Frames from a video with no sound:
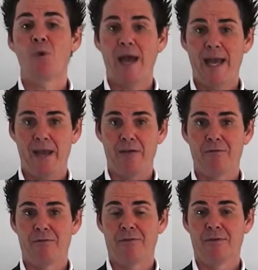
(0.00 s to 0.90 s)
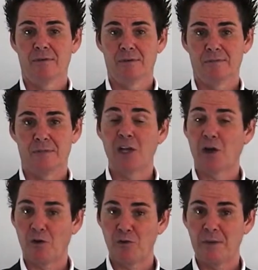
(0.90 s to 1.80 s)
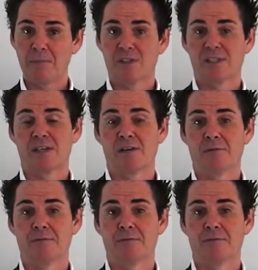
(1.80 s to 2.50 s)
have, including myself.